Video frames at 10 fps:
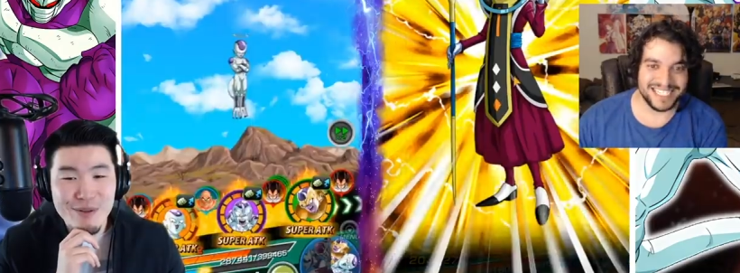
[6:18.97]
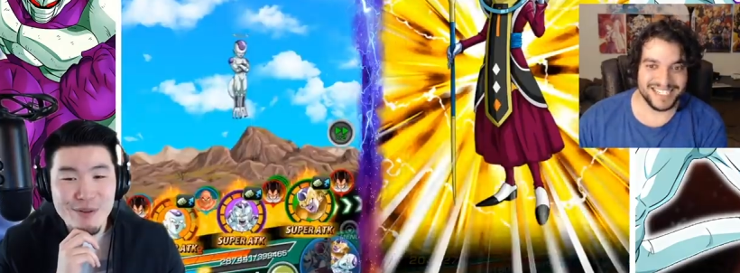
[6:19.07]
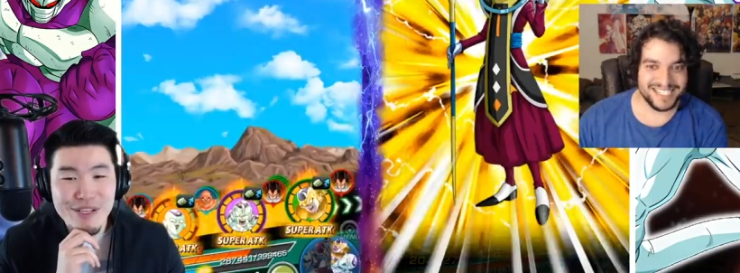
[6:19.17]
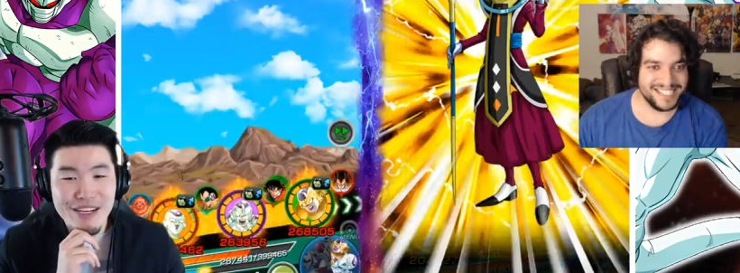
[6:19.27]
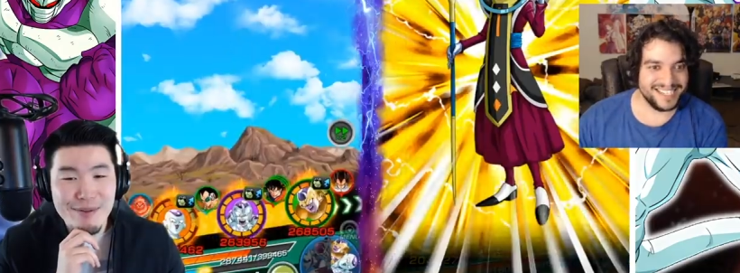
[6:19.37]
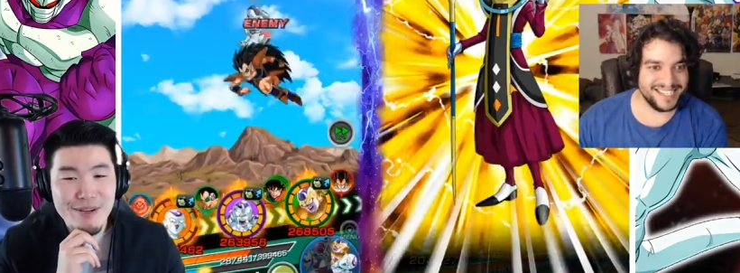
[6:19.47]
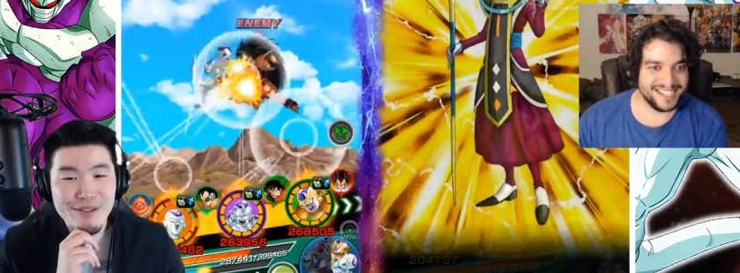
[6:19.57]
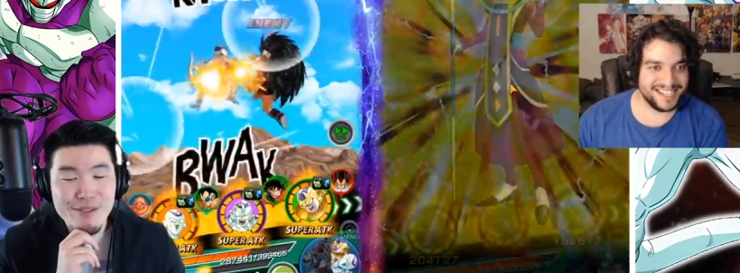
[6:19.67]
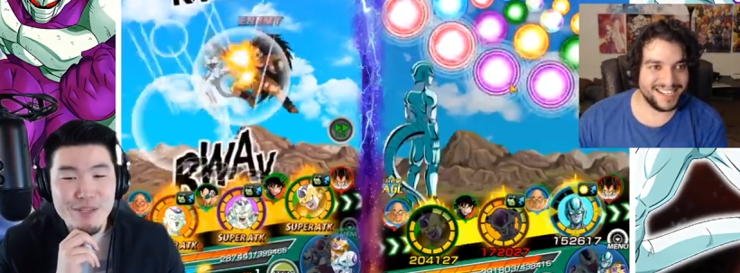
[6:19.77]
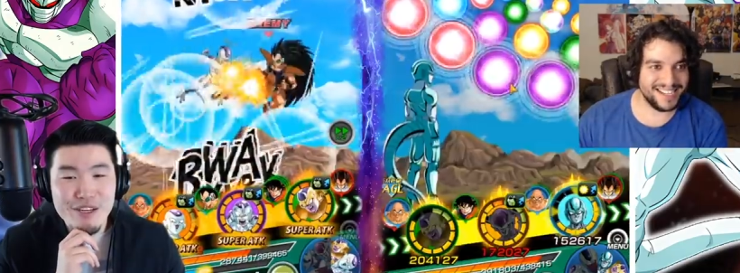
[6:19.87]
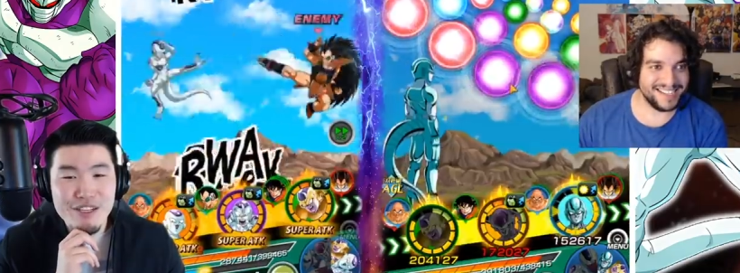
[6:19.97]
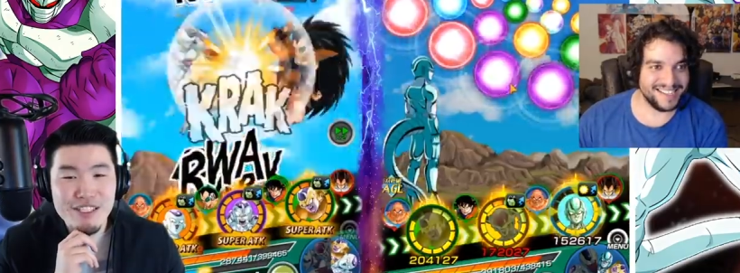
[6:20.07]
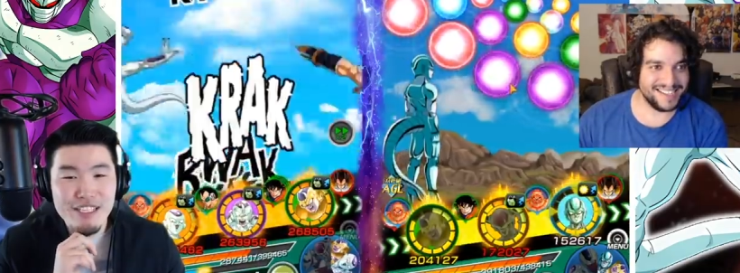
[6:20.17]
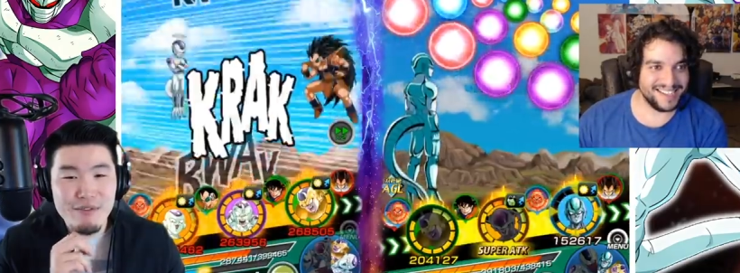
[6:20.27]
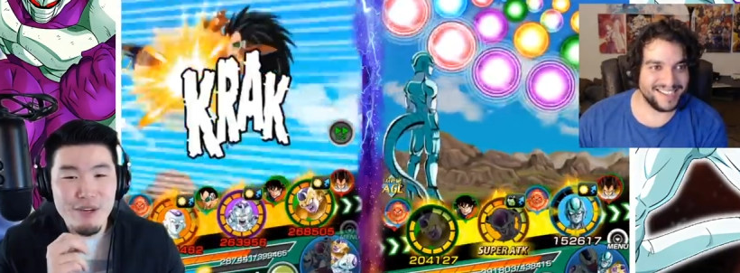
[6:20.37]
Speaker 1: what we are talking about. So much RNG
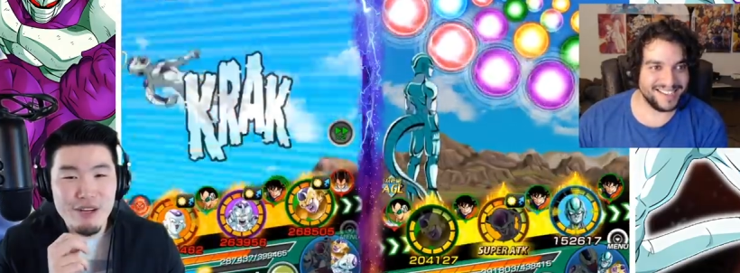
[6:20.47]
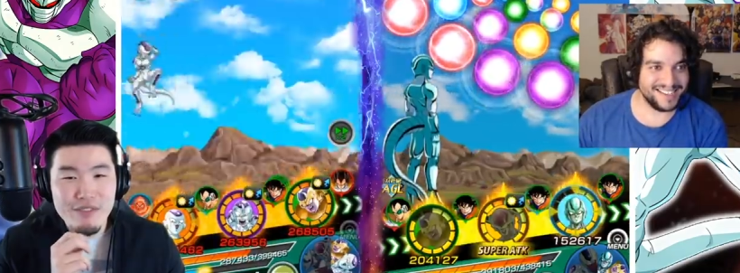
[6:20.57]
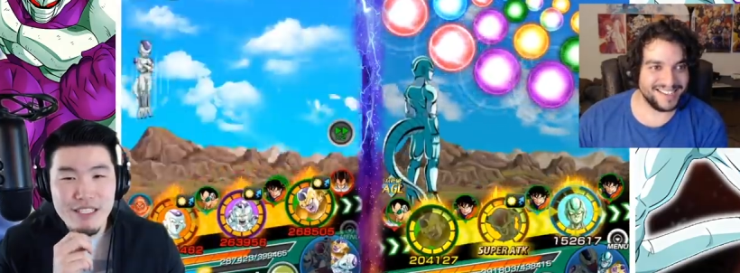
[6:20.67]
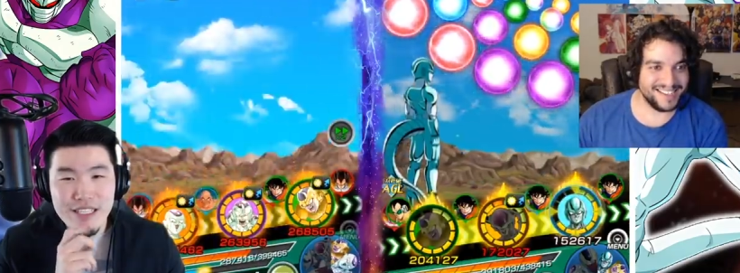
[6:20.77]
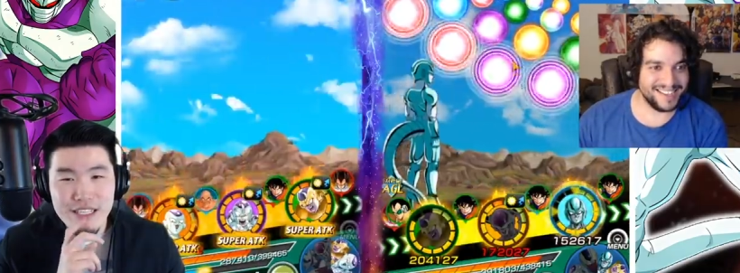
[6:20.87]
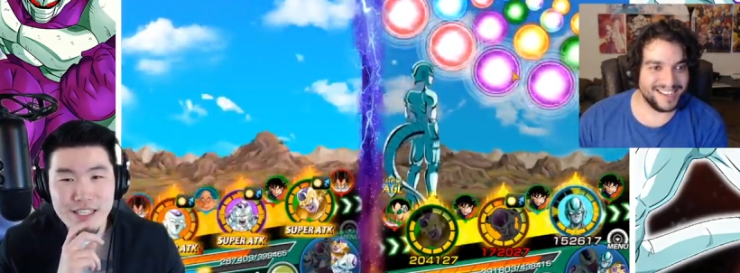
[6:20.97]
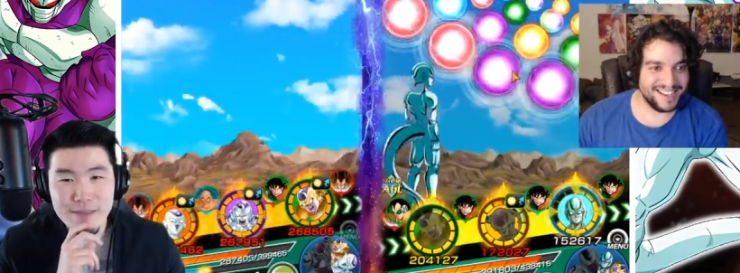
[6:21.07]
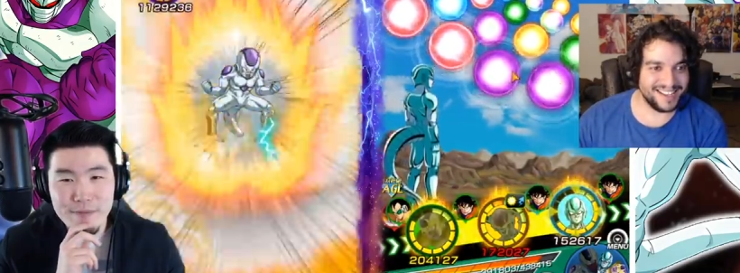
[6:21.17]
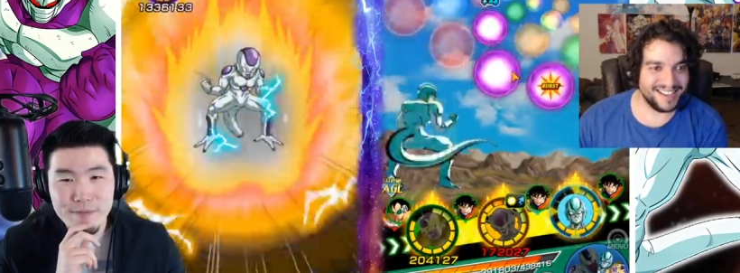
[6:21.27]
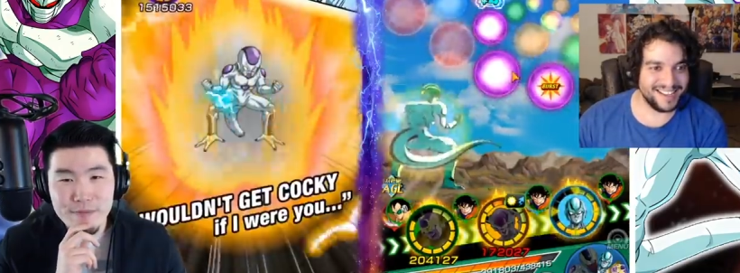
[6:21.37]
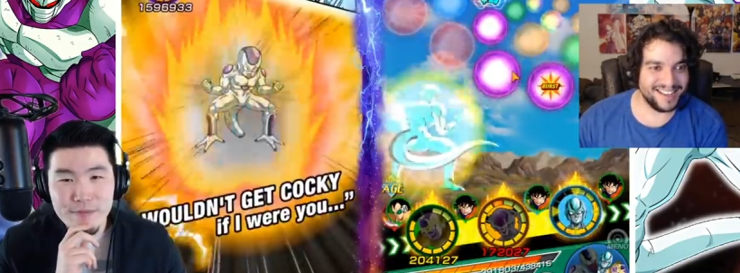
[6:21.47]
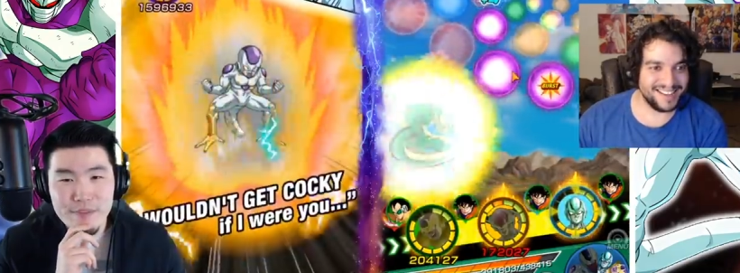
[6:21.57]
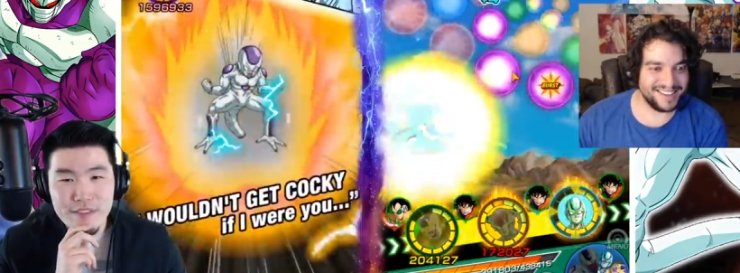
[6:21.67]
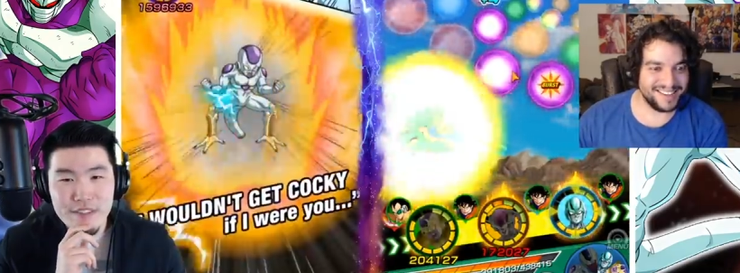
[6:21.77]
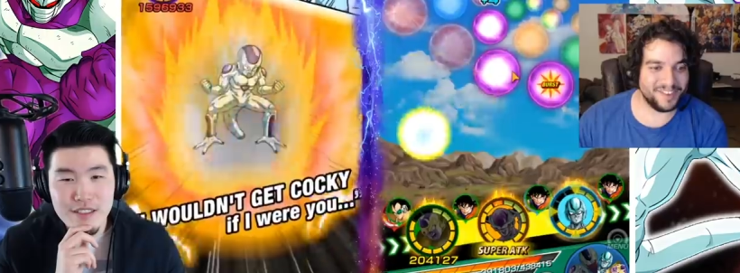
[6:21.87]
involved in um,
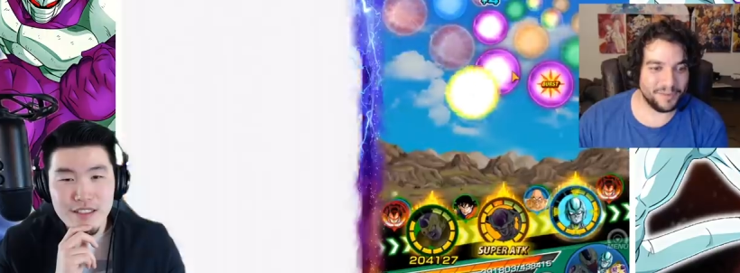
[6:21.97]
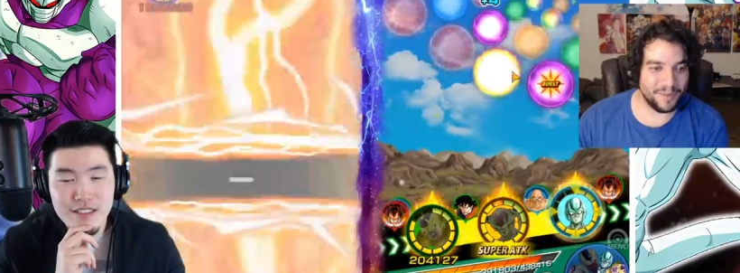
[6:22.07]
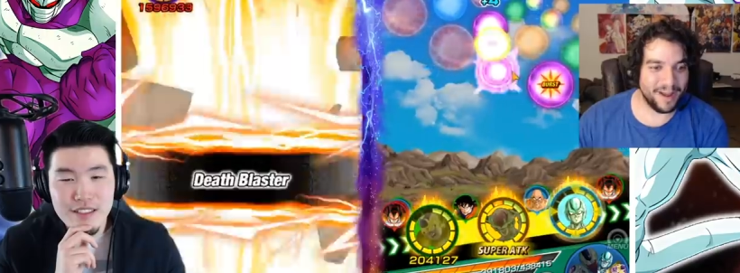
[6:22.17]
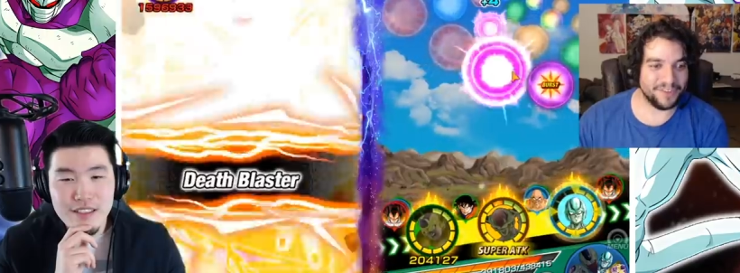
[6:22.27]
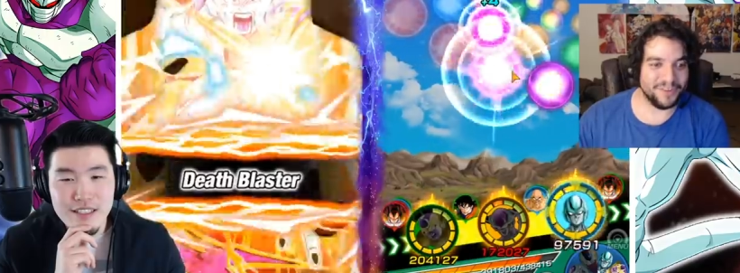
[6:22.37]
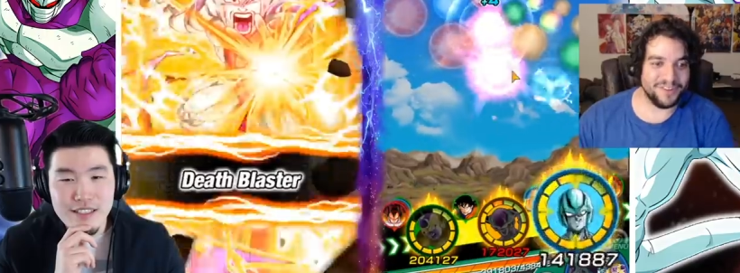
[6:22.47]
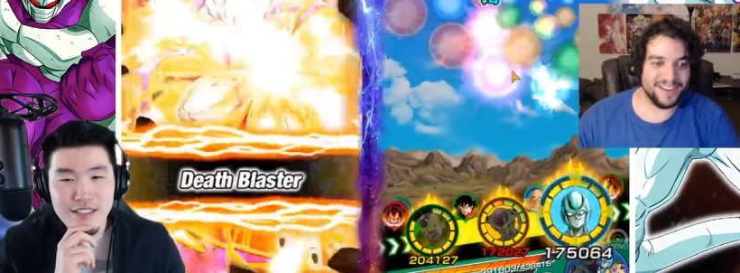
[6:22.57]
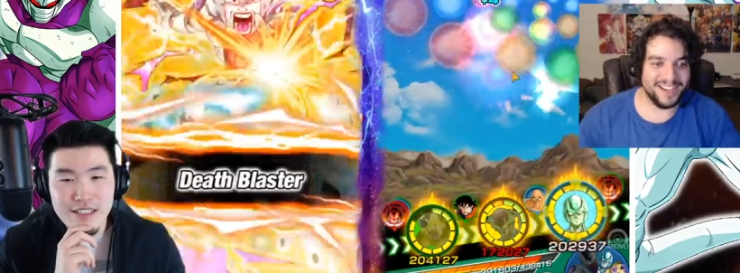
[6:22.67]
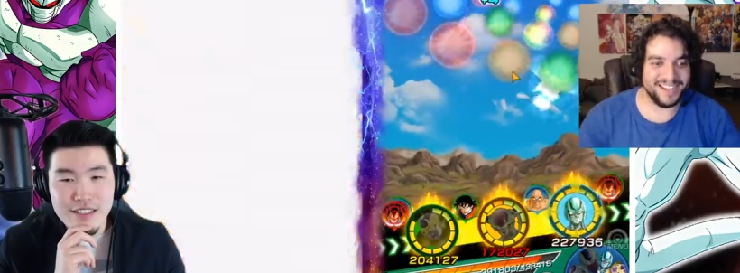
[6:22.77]
Super Battle these, these